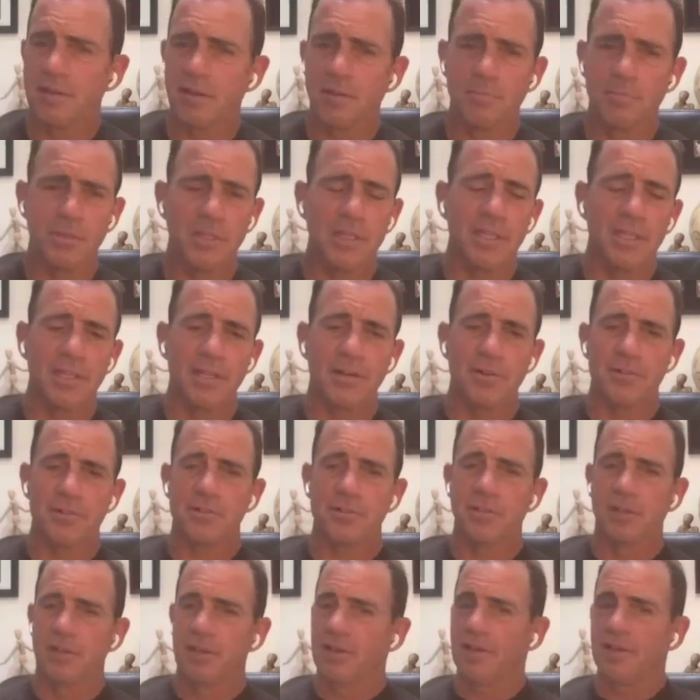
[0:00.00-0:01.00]
Completely
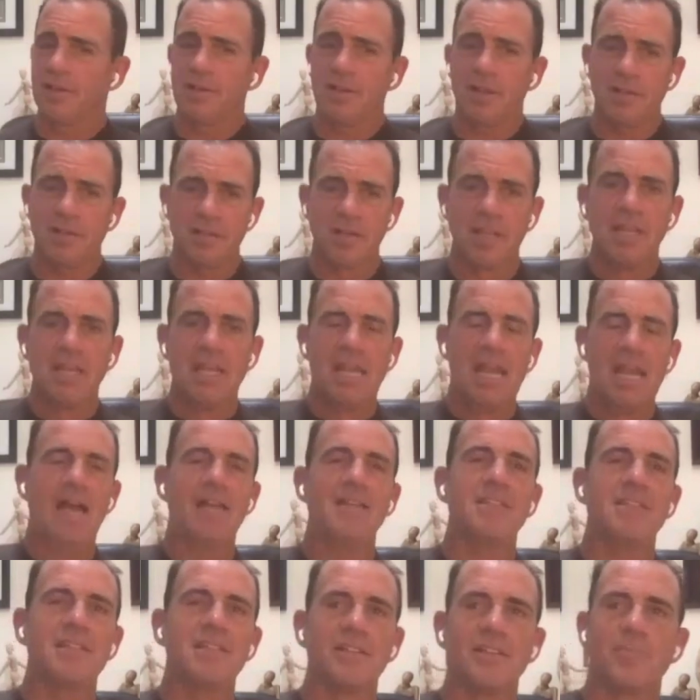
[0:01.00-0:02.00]
understood. And
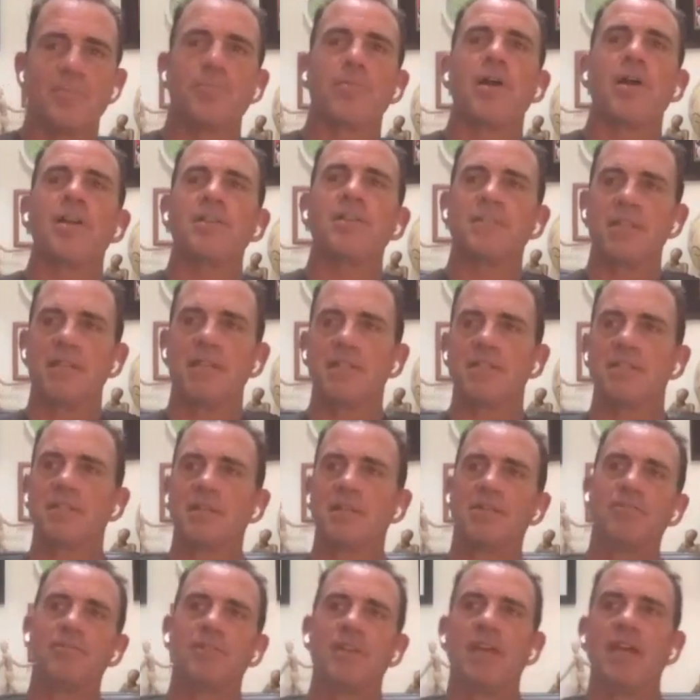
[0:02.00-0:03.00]
until the process
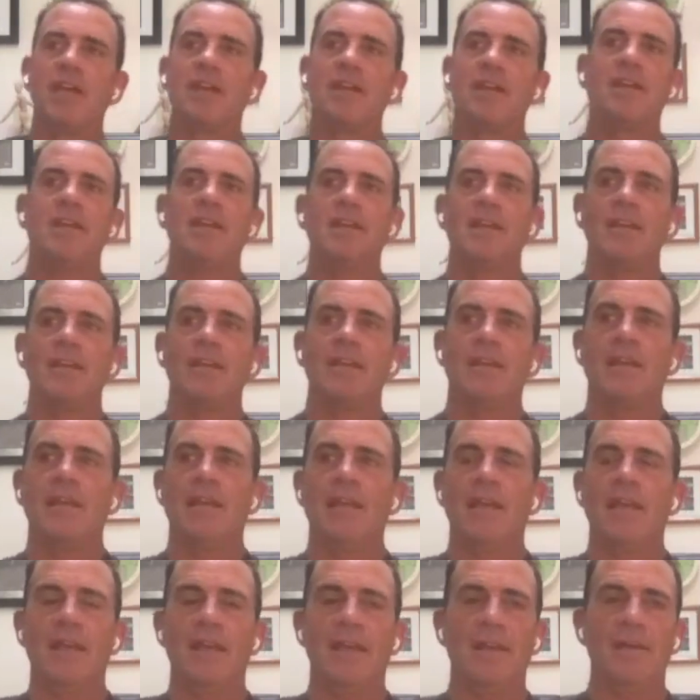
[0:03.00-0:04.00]
of getting
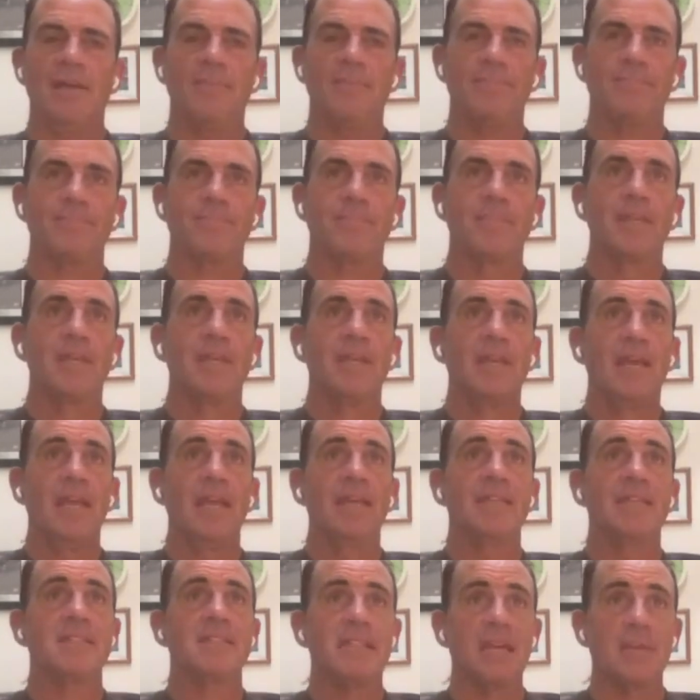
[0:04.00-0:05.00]

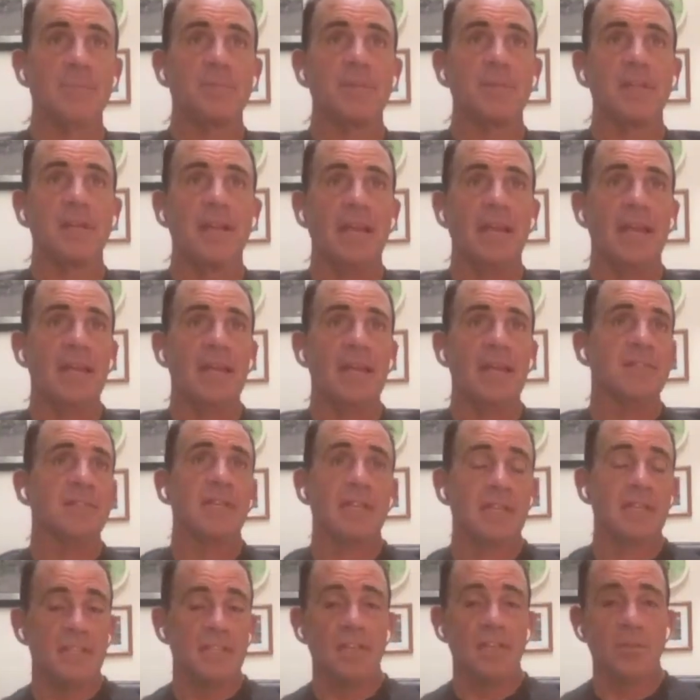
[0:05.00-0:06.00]
accepted as a
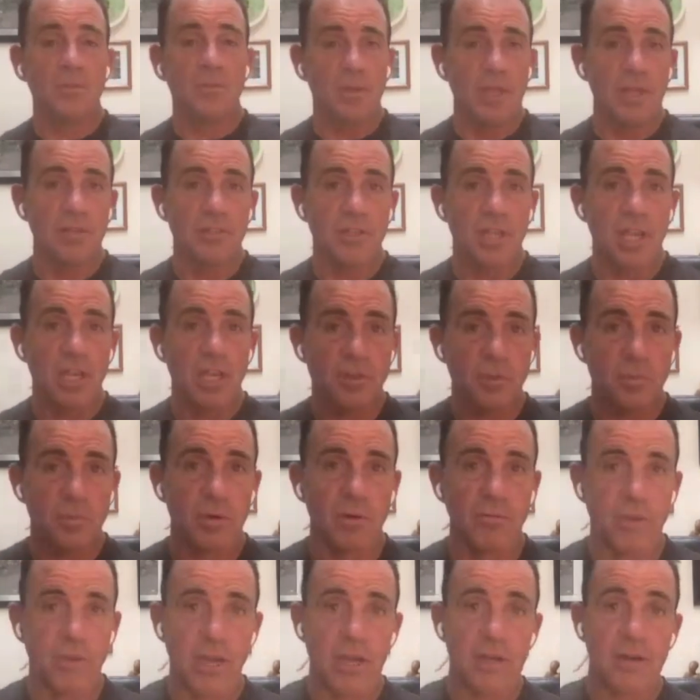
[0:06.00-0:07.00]
continuing education
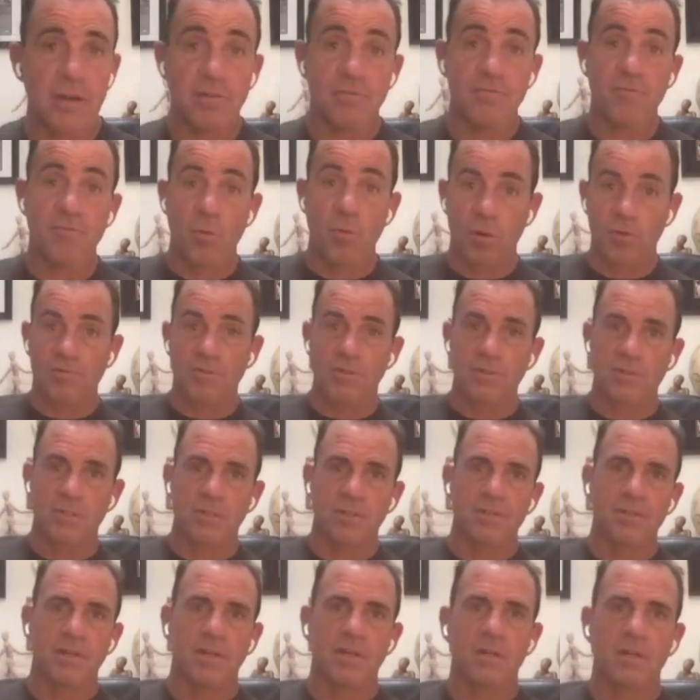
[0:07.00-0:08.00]
provider for
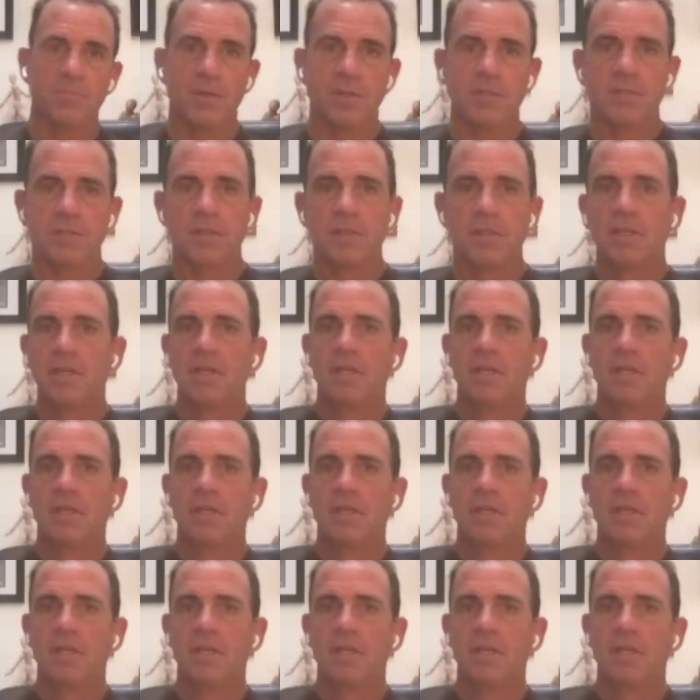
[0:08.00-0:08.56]
physical therapists